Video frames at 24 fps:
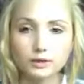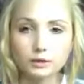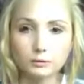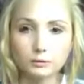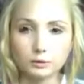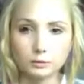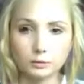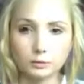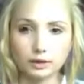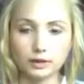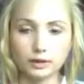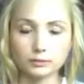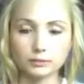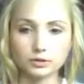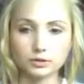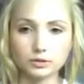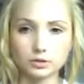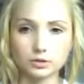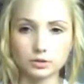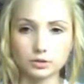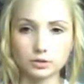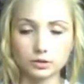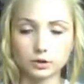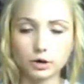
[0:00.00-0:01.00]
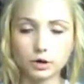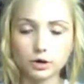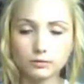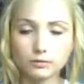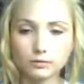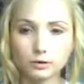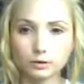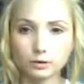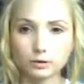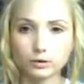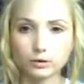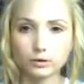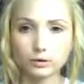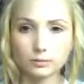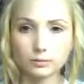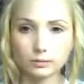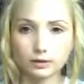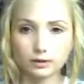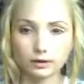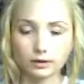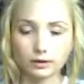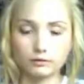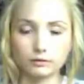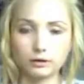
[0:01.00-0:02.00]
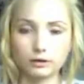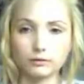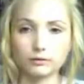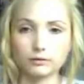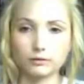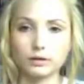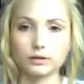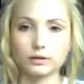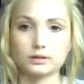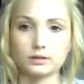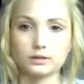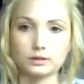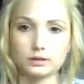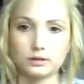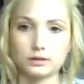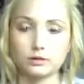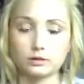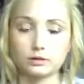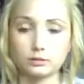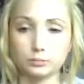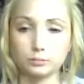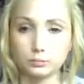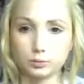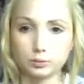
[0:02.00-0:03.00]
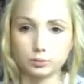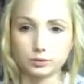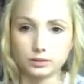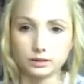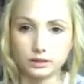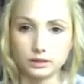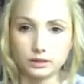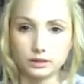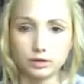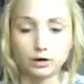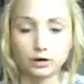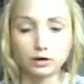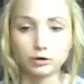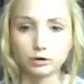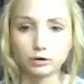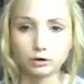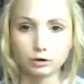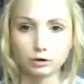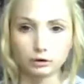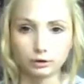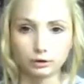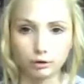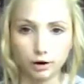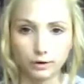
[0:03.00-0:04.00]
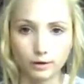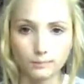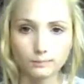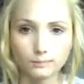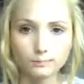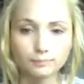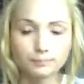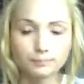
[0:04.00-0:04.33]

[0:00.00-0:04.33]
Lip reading: You want to be able to cough it all up and get rid of it so the bugs can no longer grow.